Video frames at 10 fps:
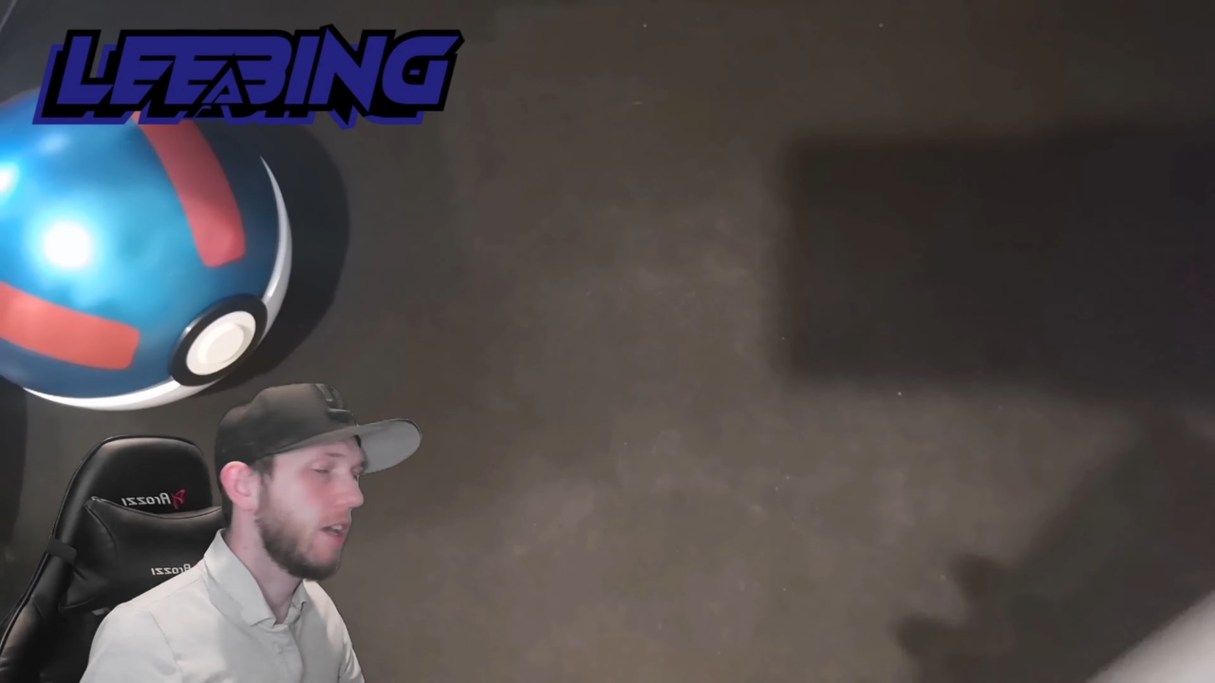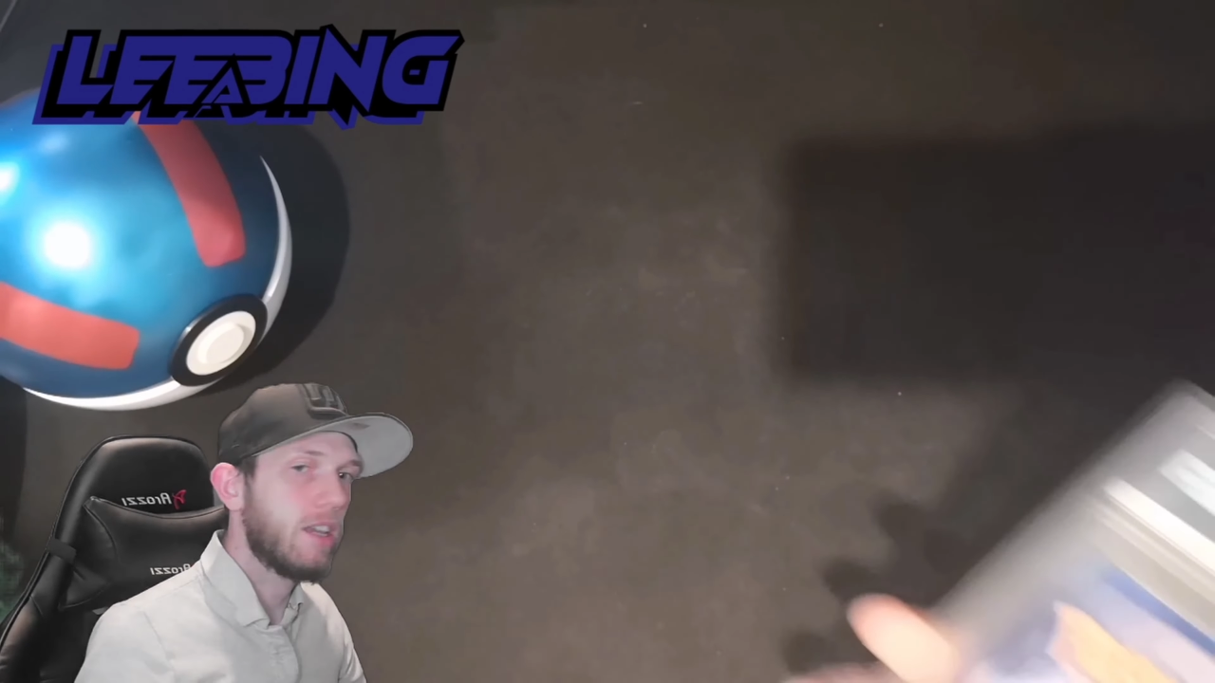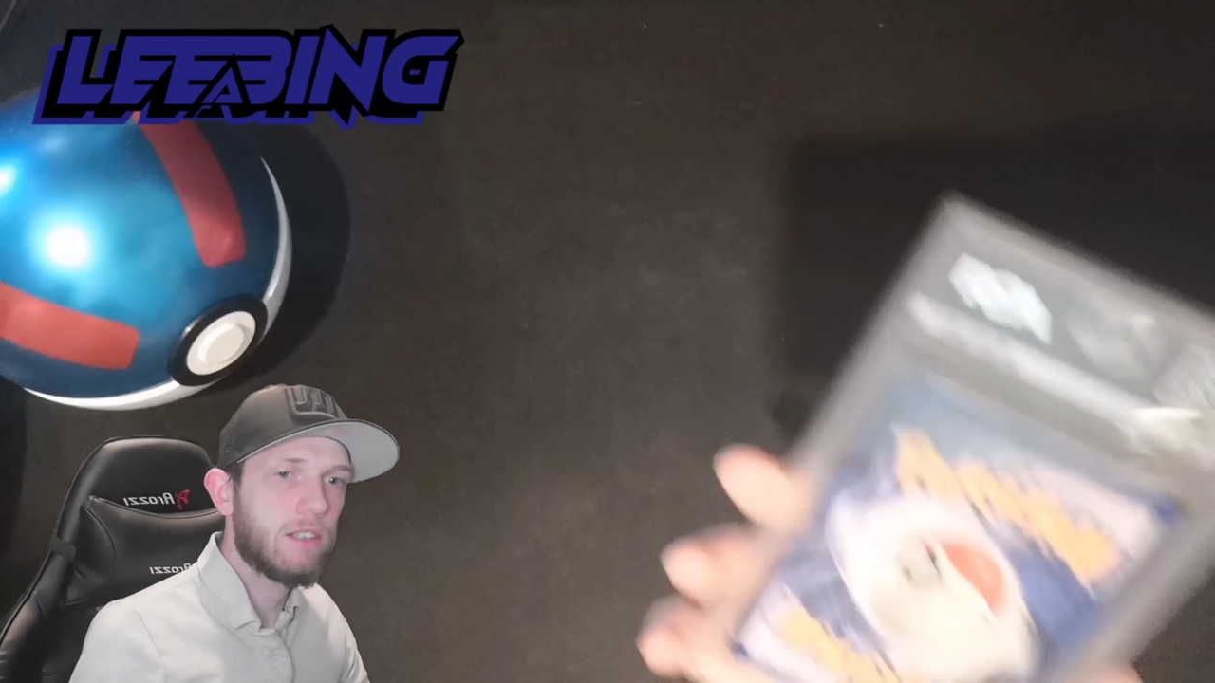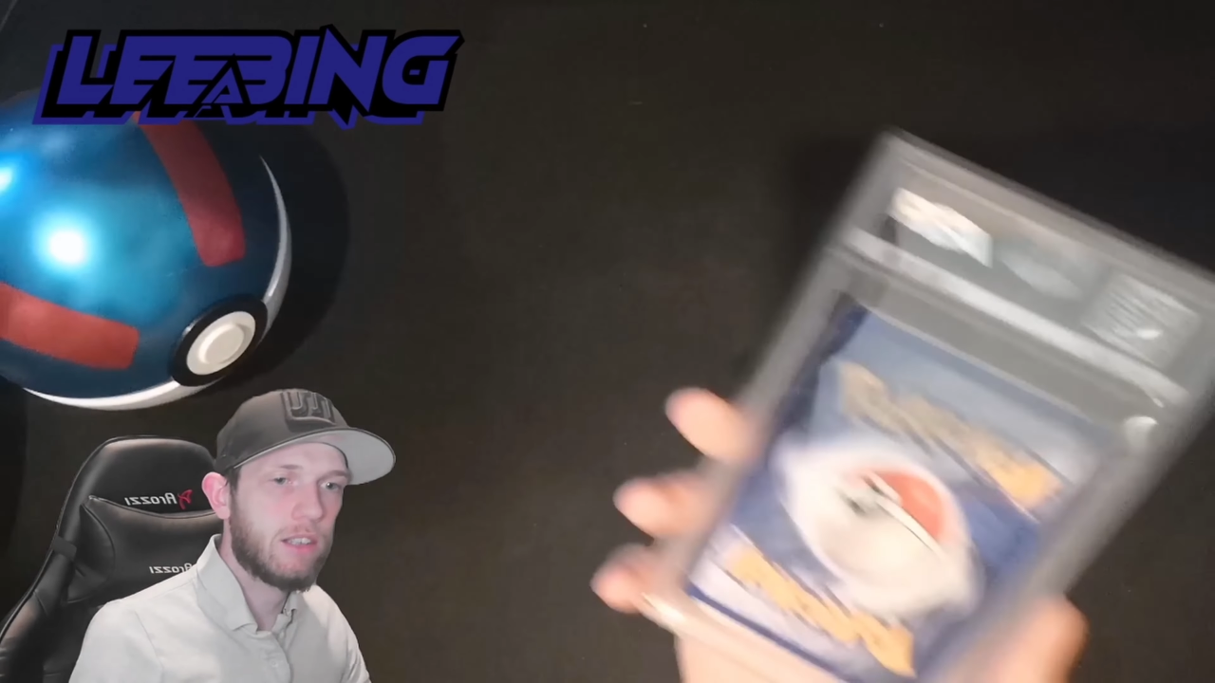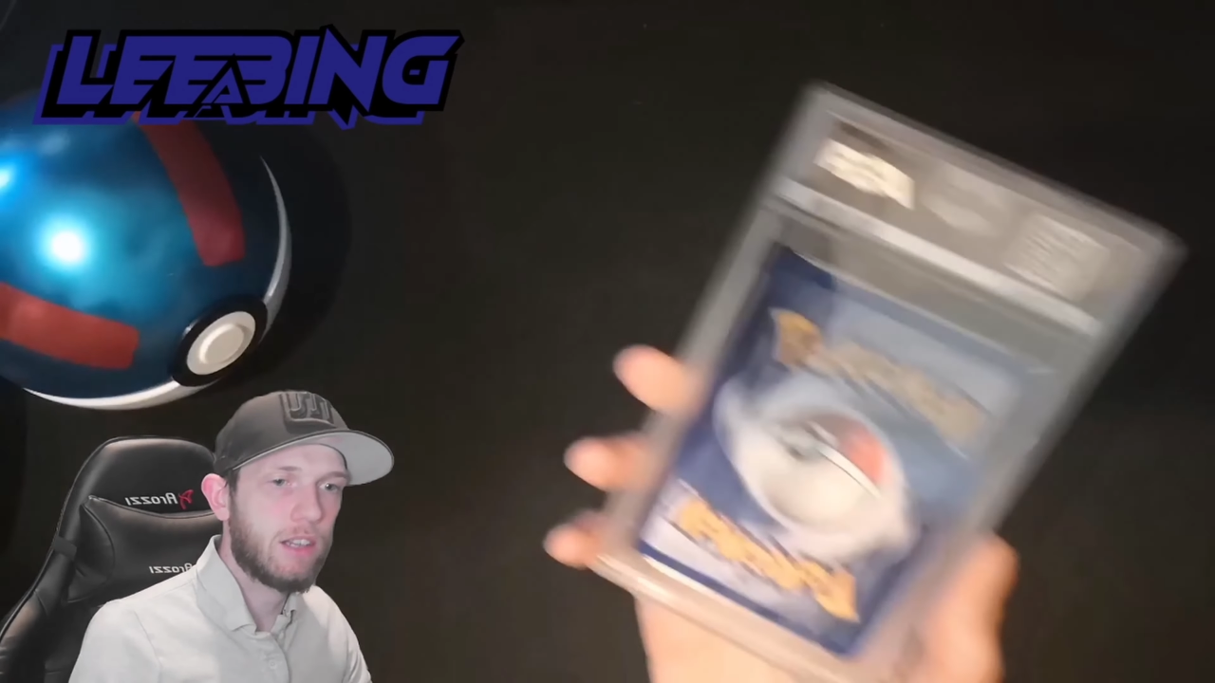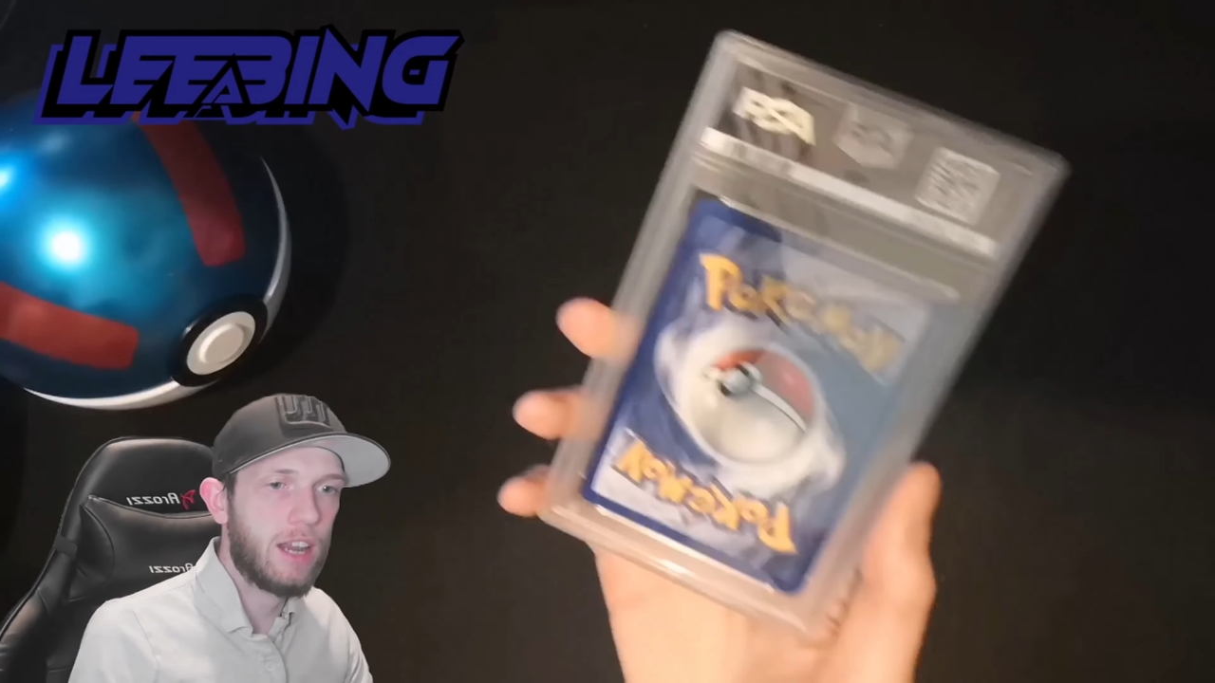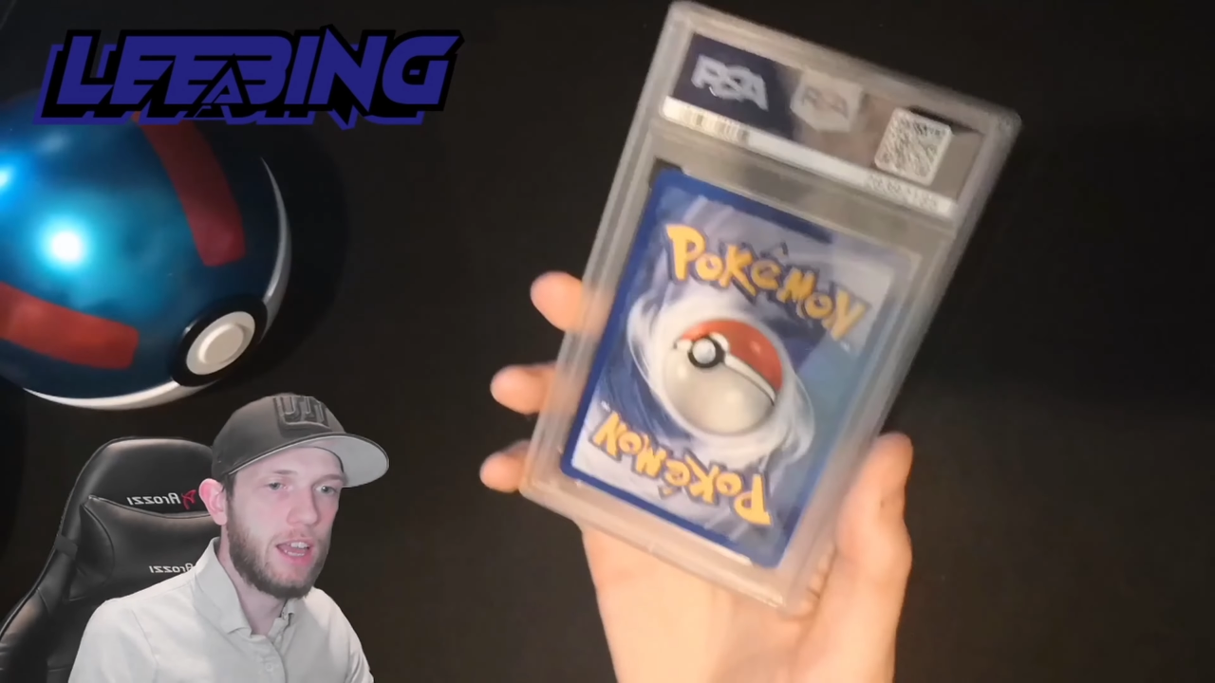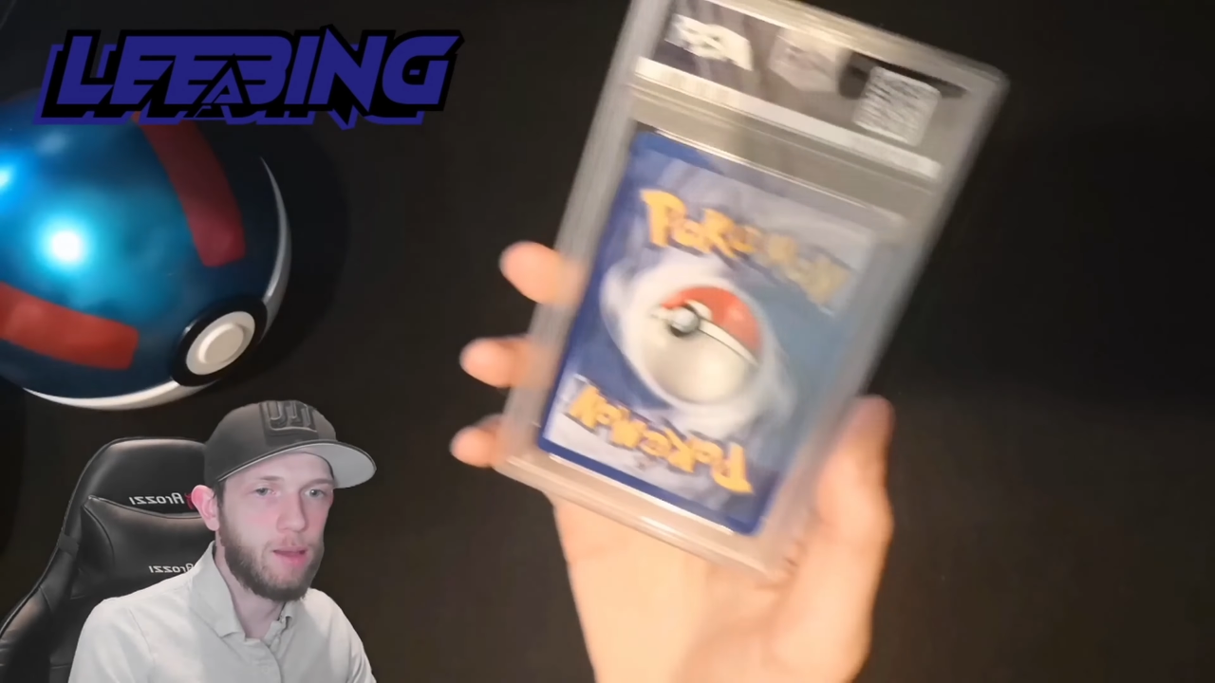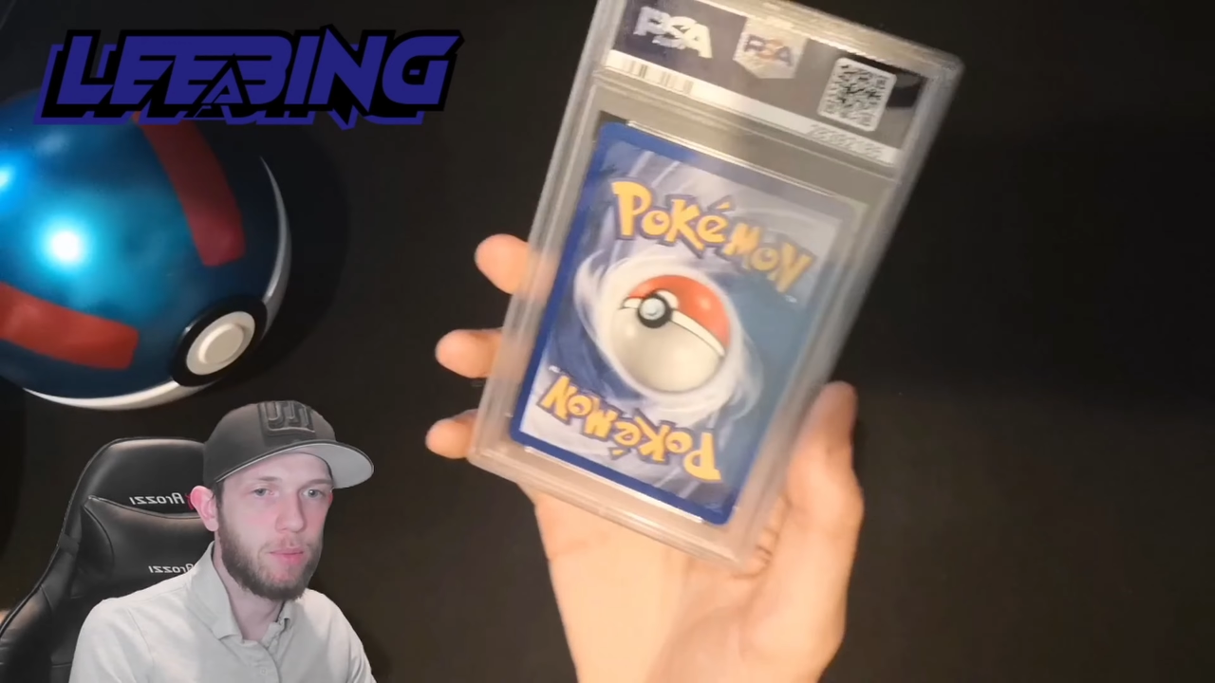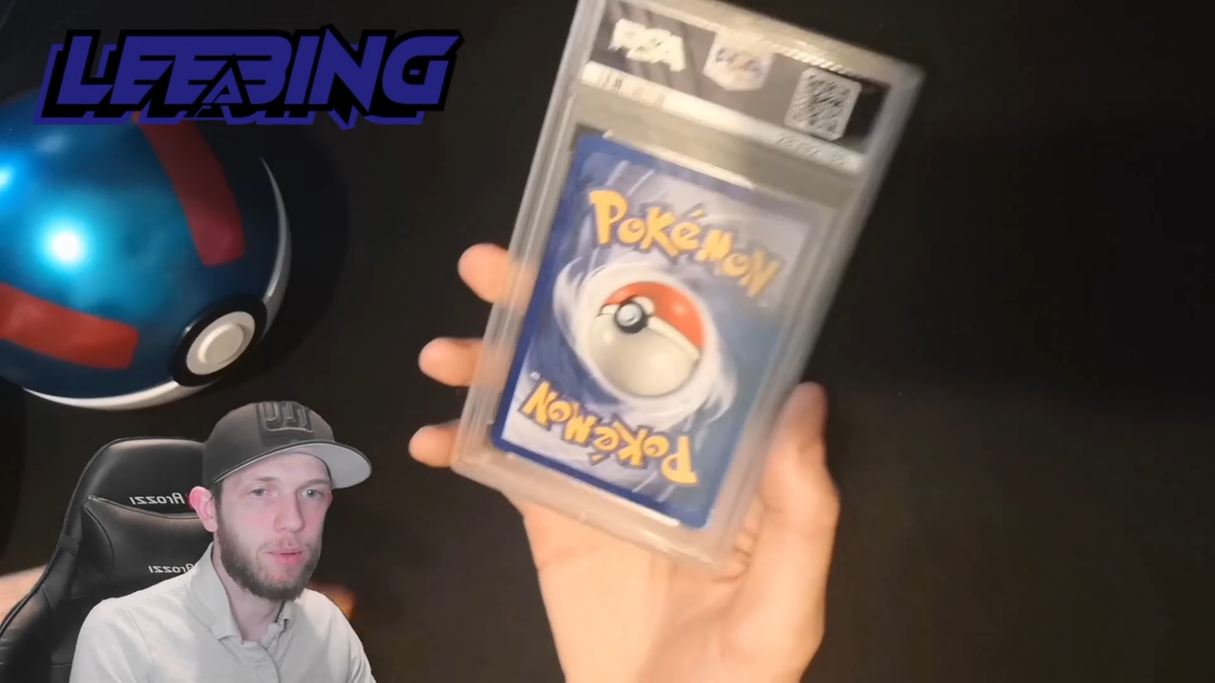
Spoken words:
slab,